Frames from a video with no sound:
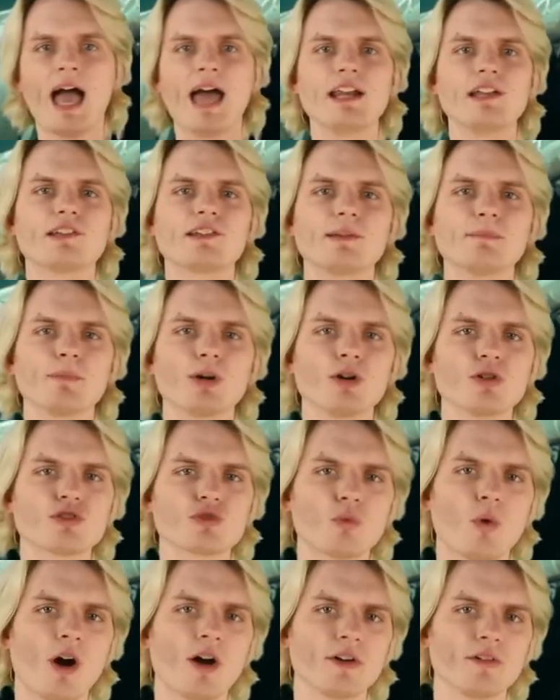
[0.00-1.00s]
Any
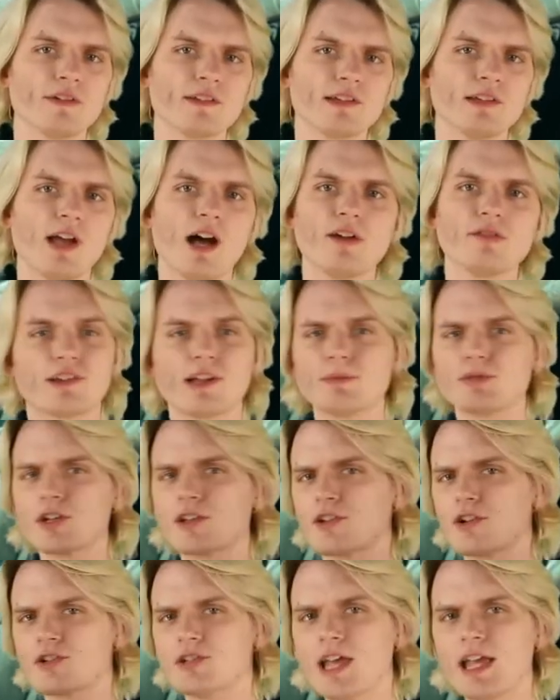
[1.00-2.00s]
submerged water is enough. Subjects are